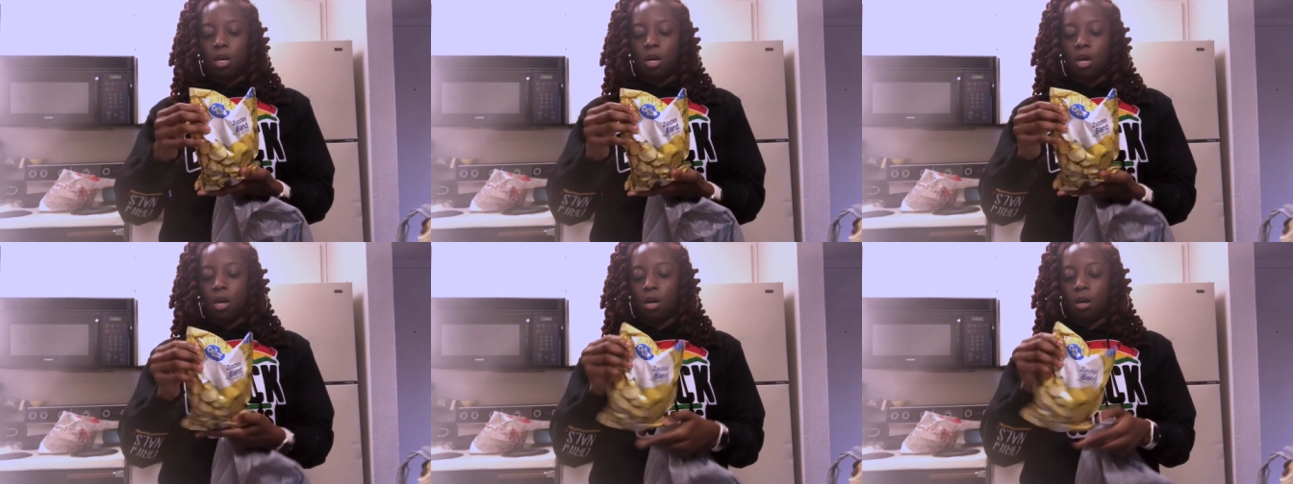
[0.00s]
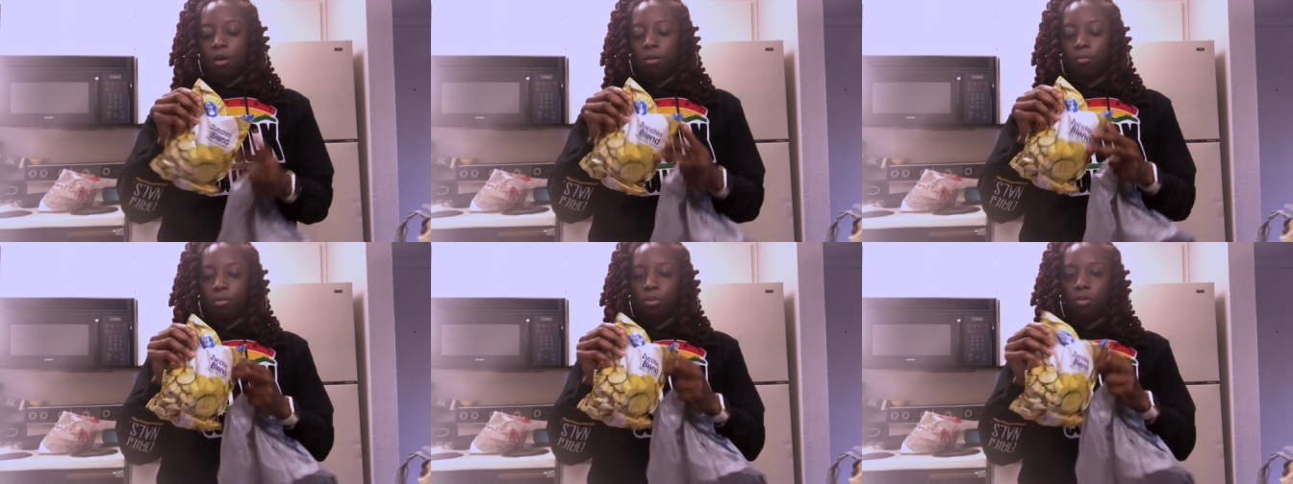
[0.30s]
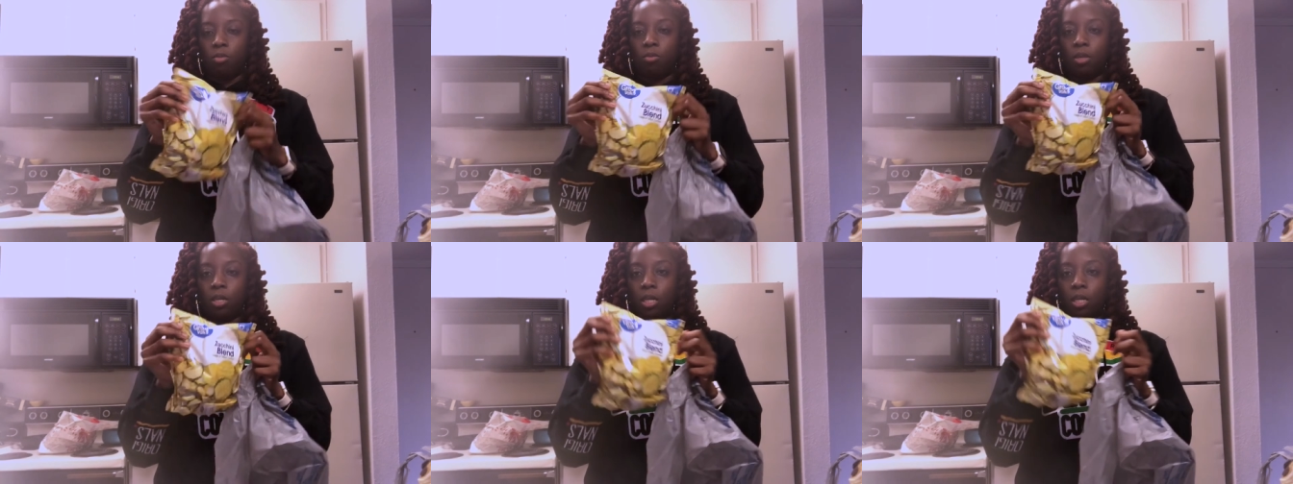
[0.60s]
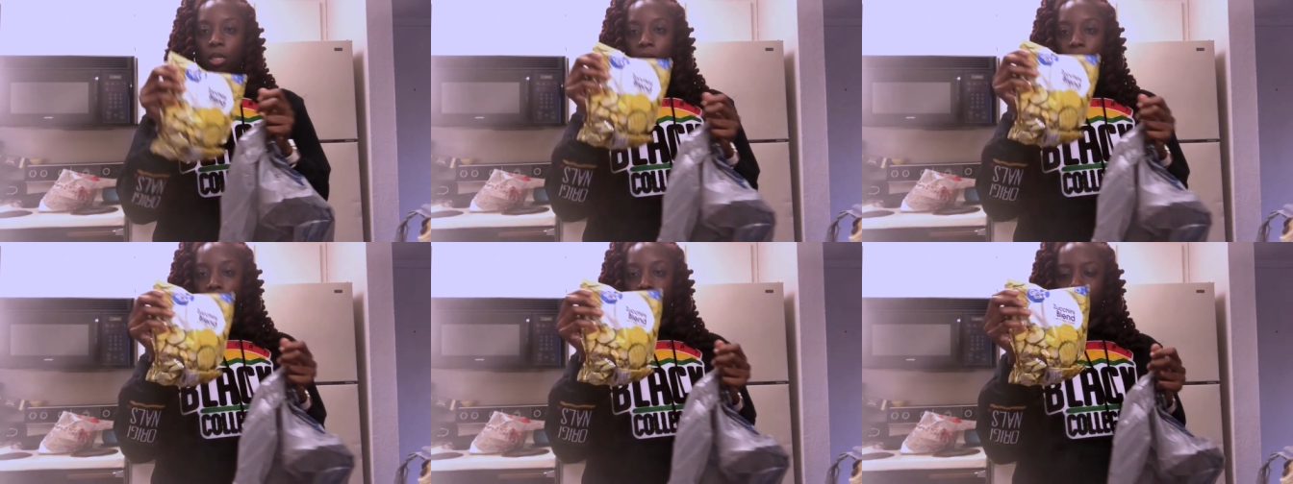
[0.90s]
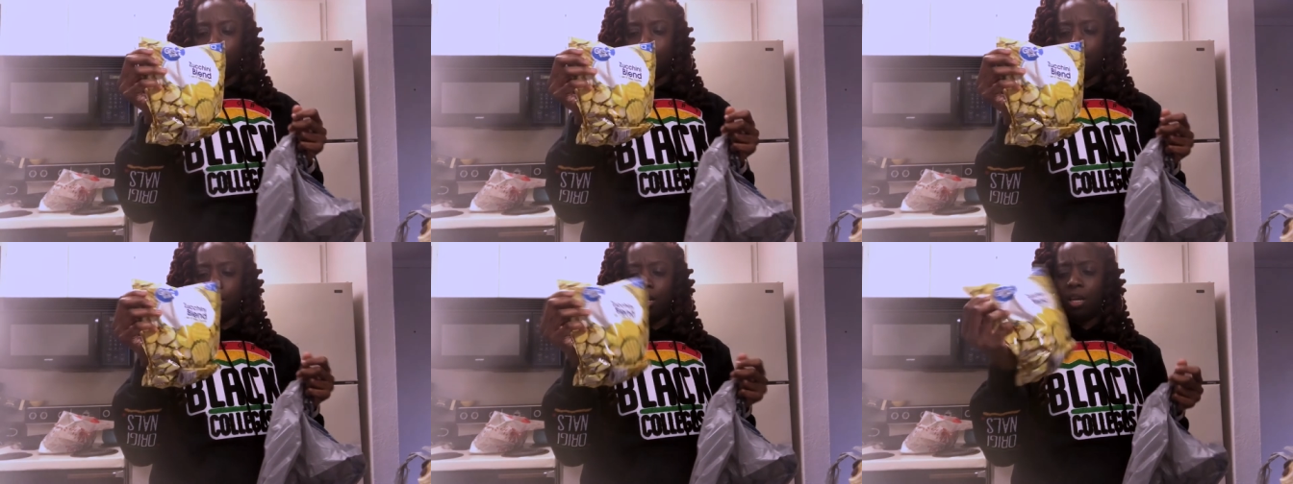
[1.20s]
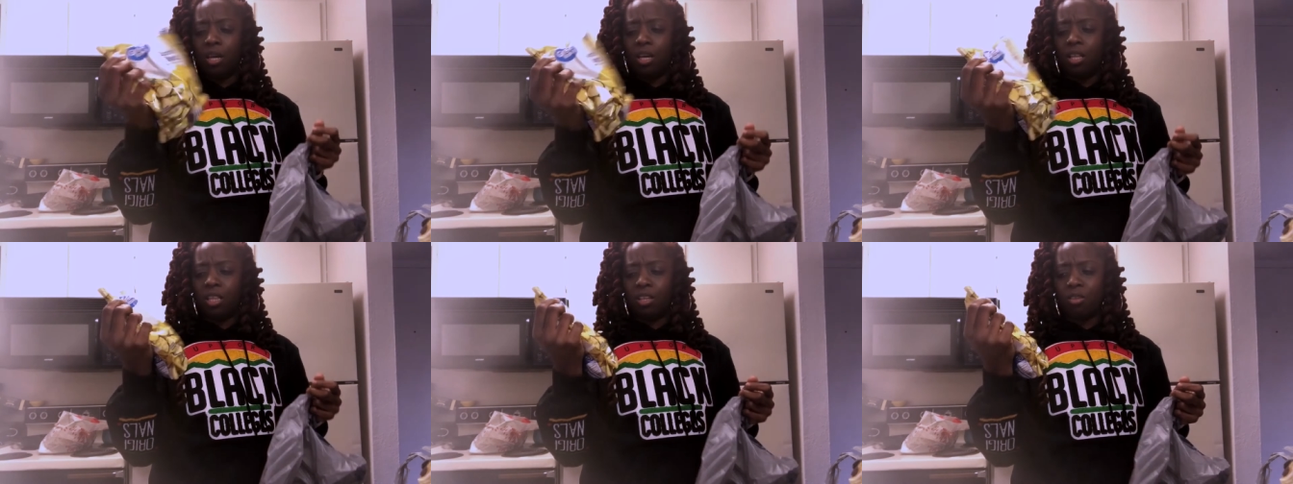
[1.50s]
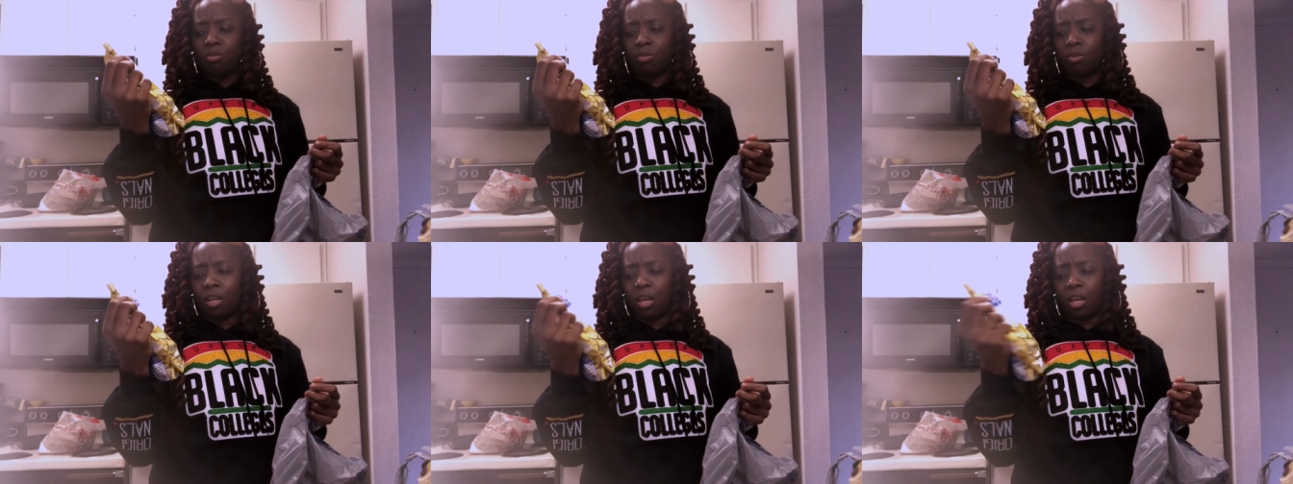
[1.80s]
Um, zucchini blend.
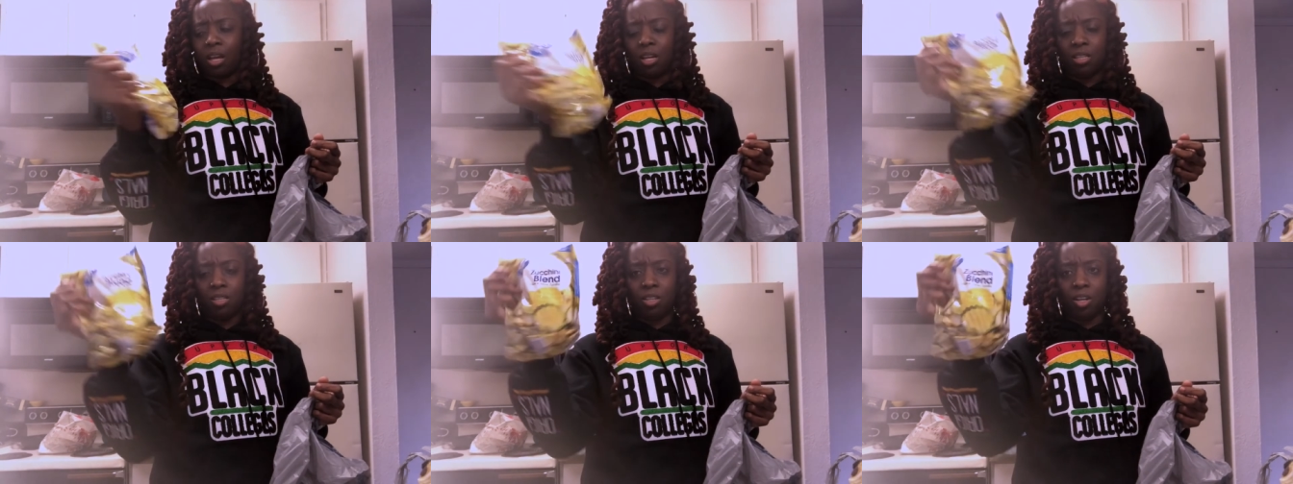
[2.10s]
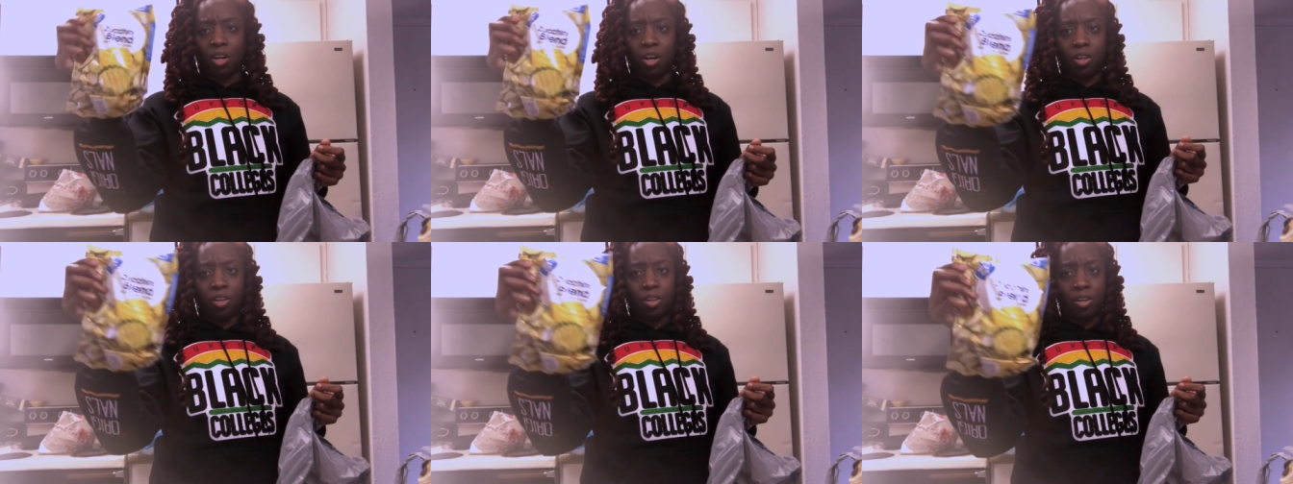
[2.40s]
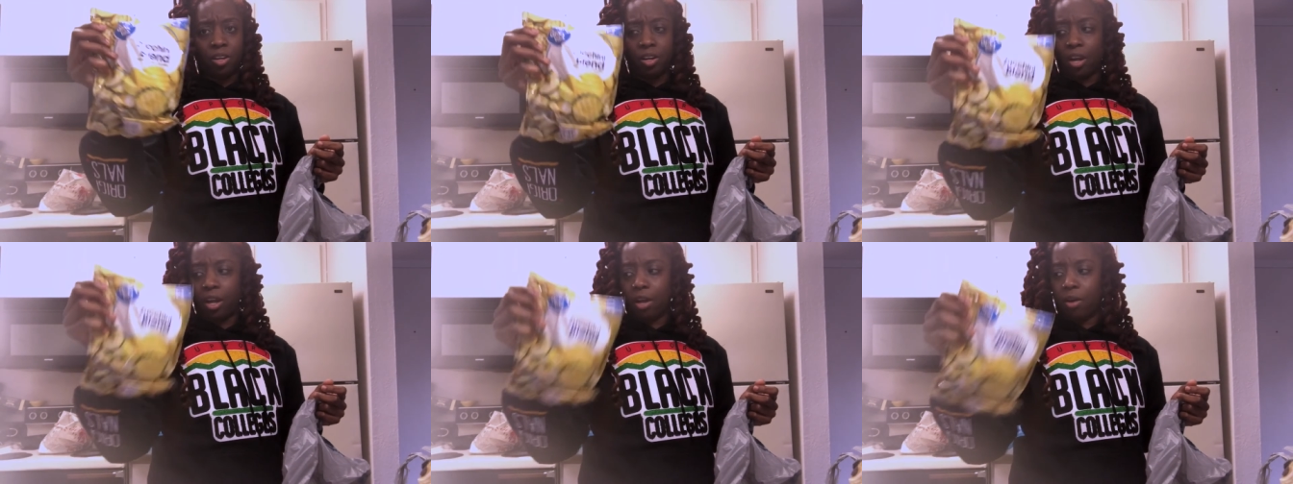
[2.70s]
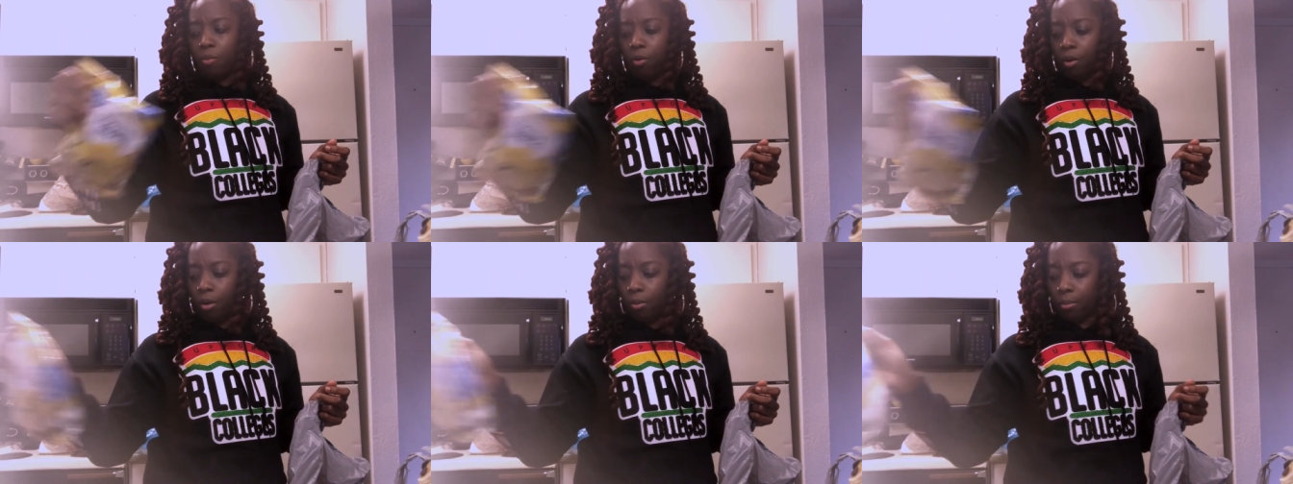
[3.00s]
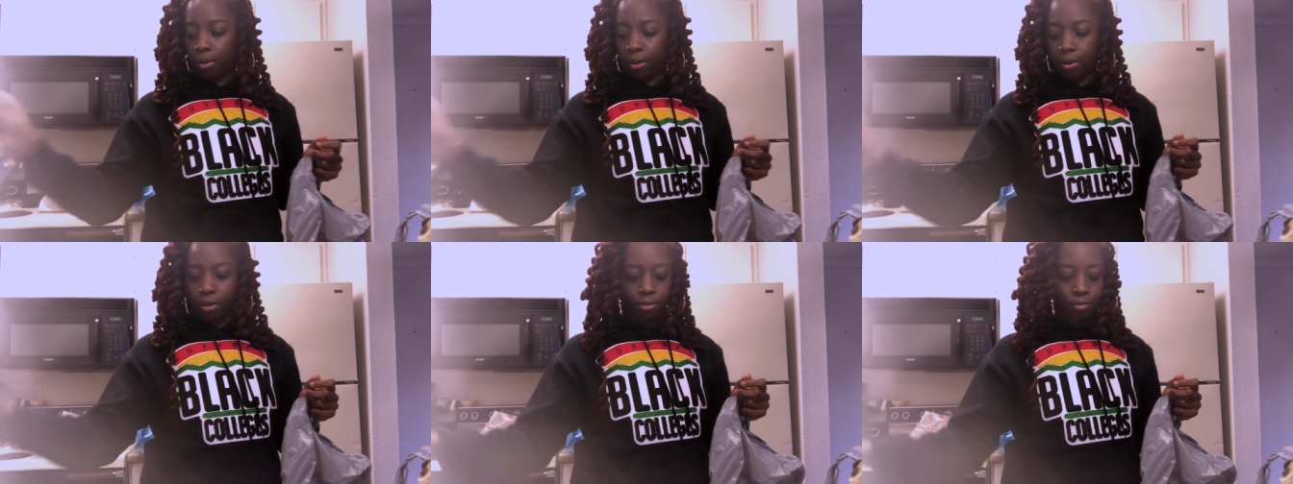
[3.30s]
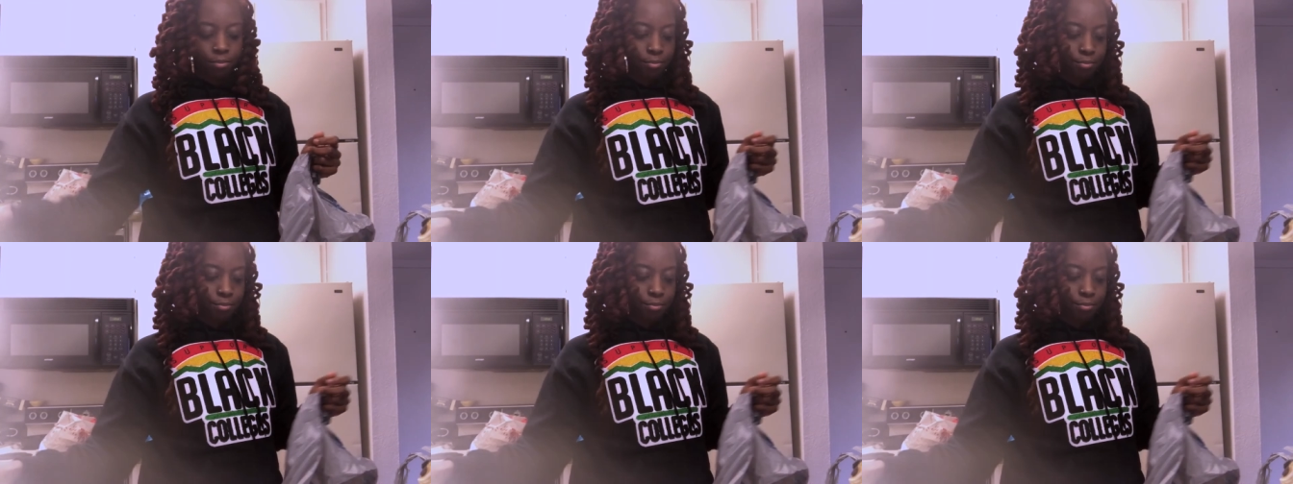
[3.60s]
These were like a dollar at Walmart.